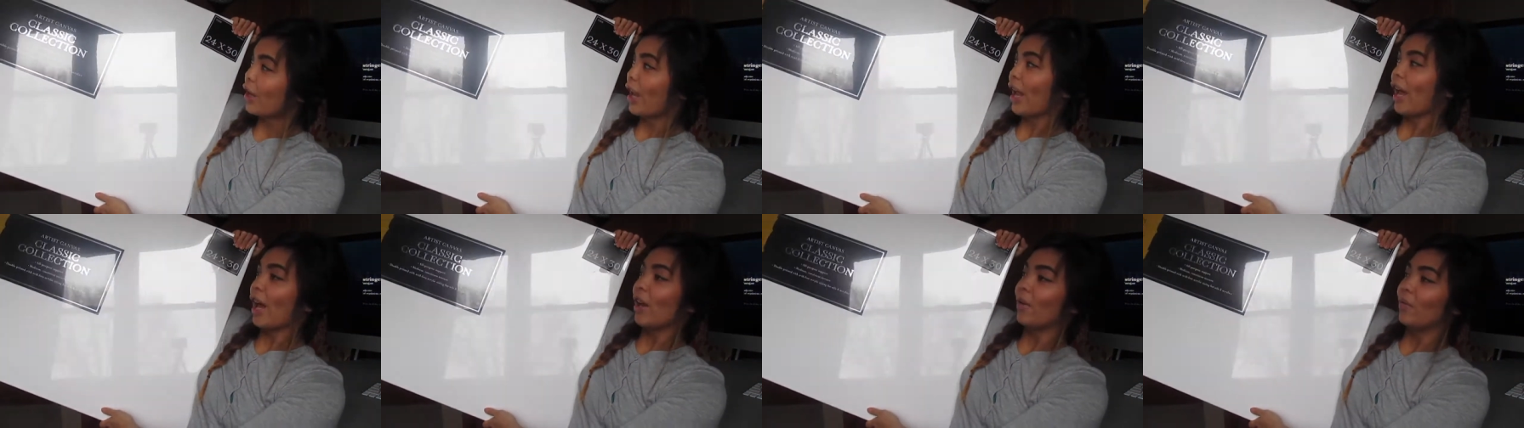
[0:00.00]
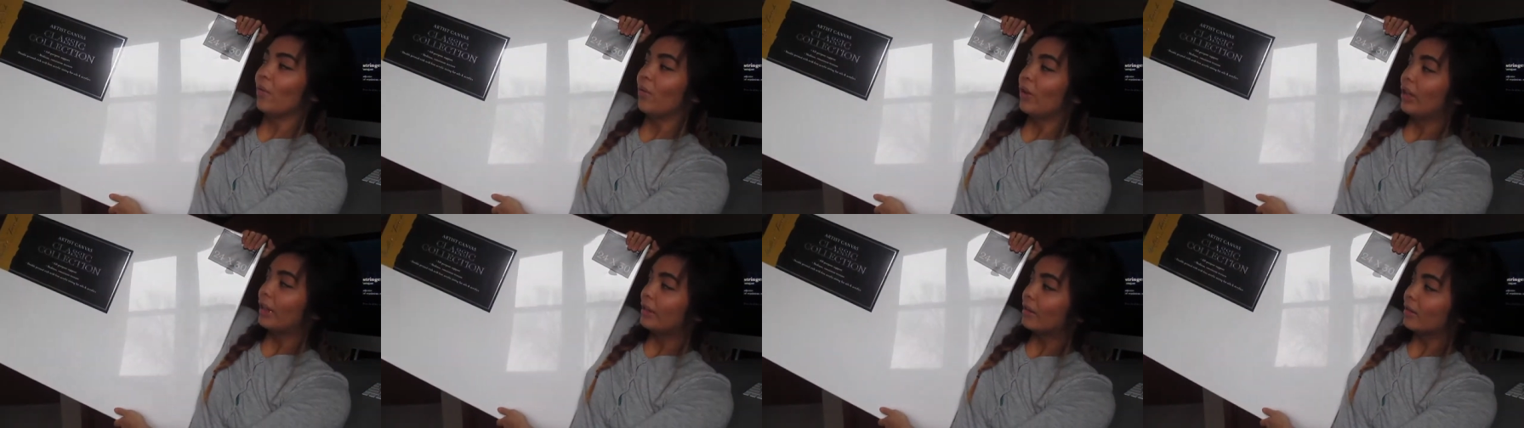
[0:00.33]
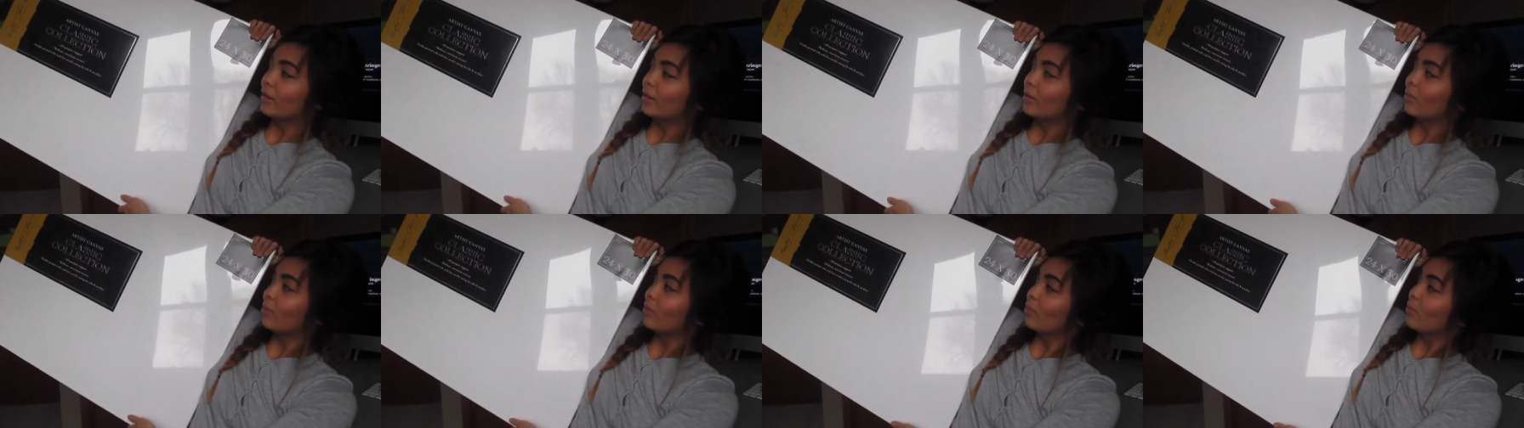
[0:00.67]
canvas,
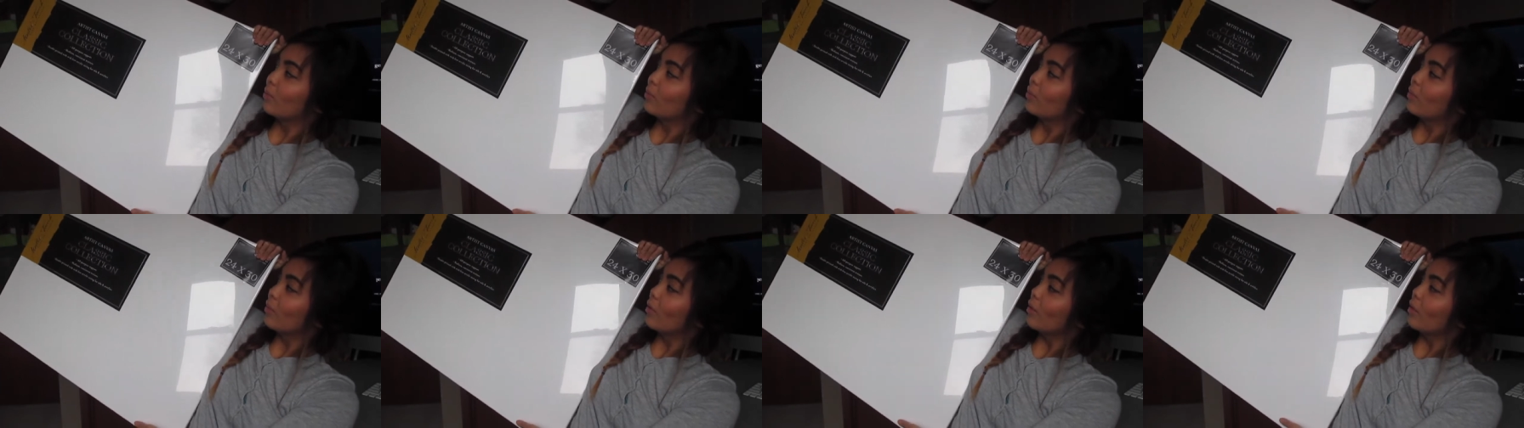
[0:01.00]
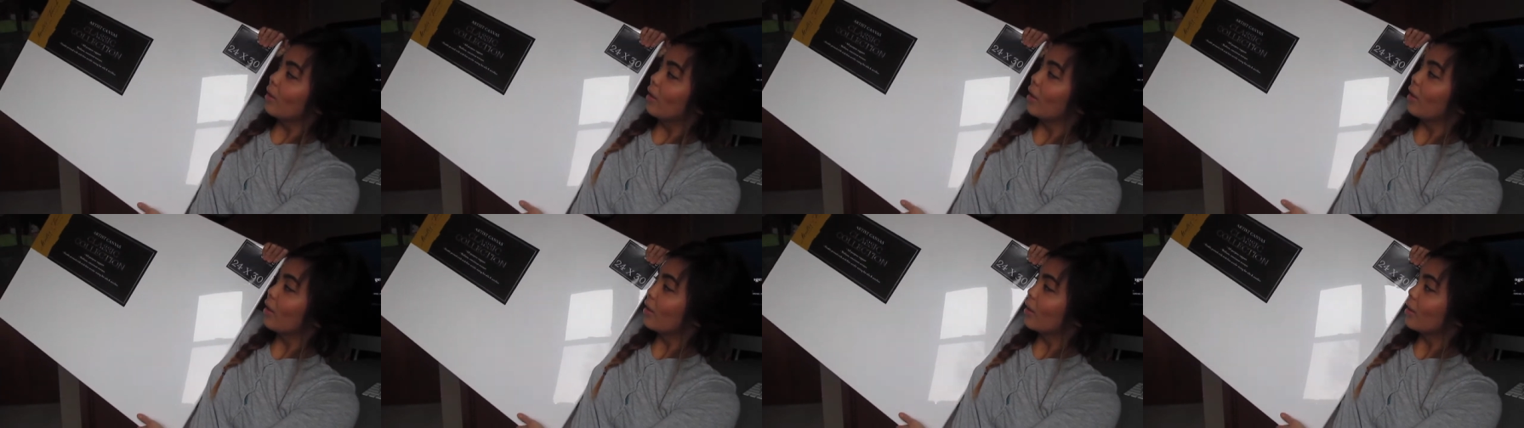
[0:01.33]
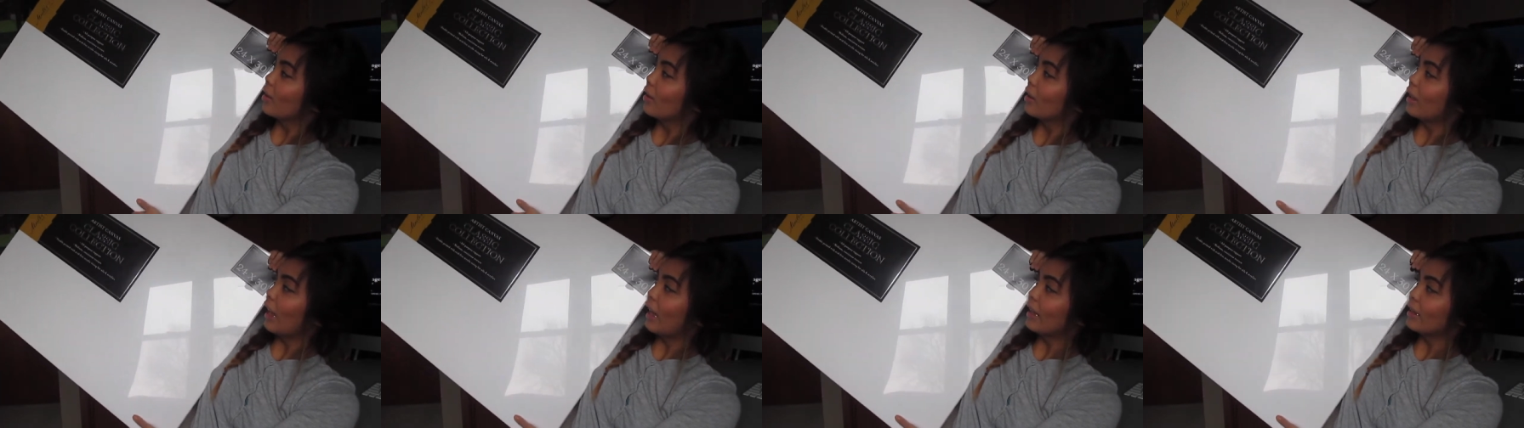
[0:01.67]

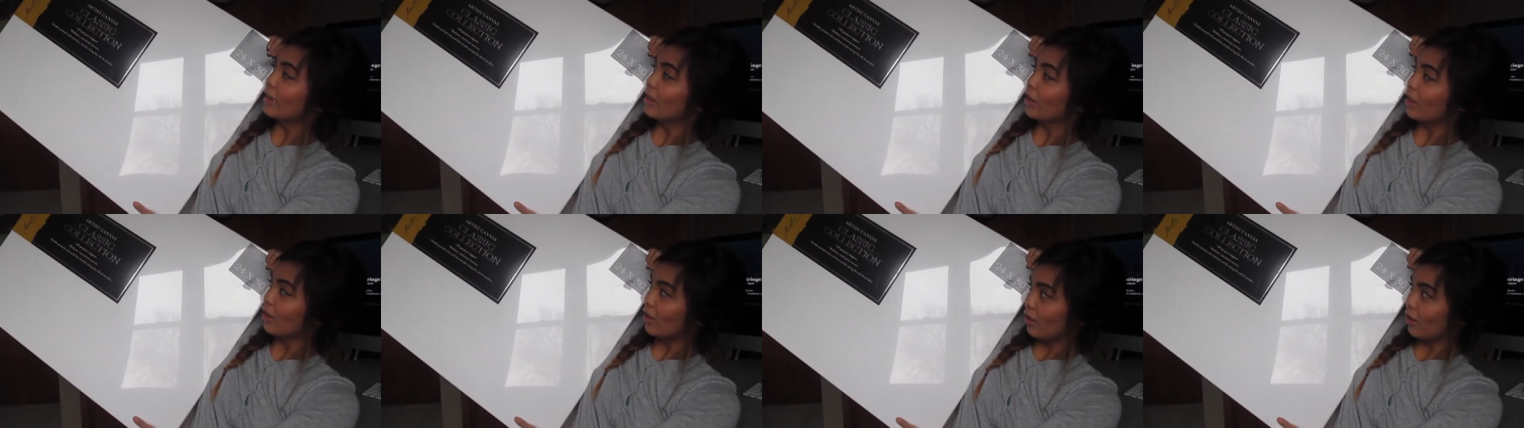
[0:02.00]
plastic